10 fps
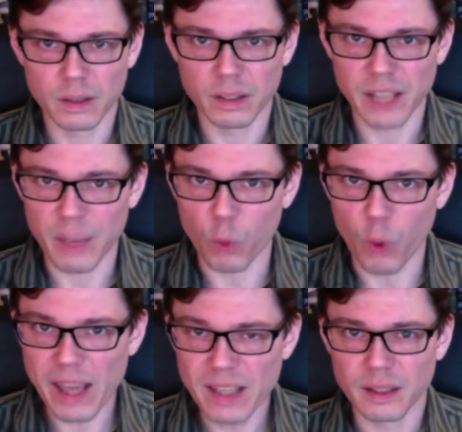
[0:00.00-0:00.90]
the same
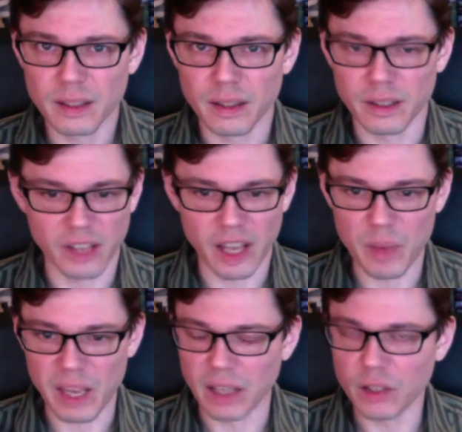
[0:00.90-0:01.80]
weight, the
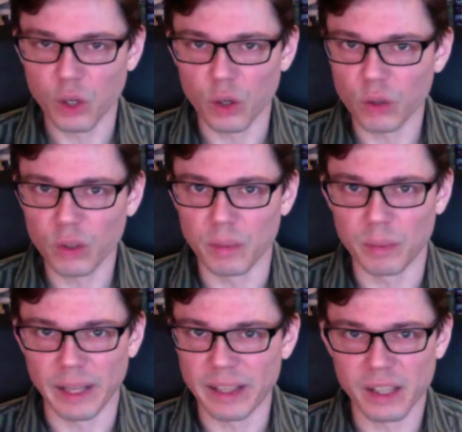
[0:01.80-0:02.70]
same internal
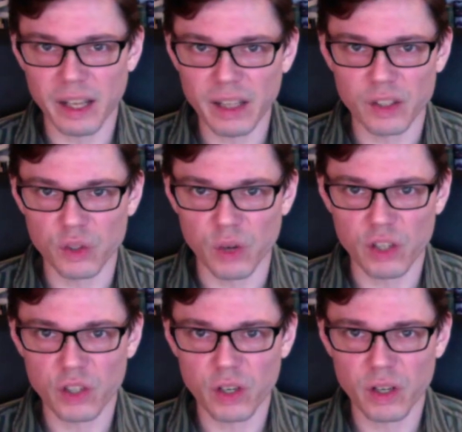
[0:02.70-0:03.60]
complexity and
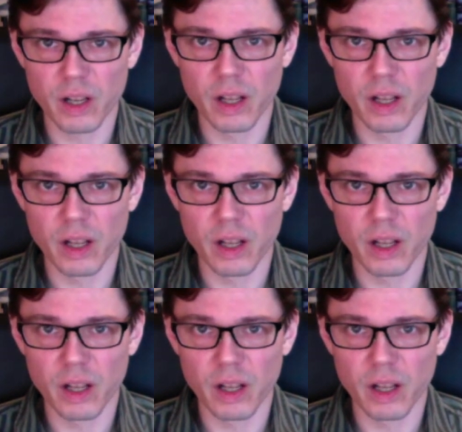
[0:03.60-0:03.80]
structure,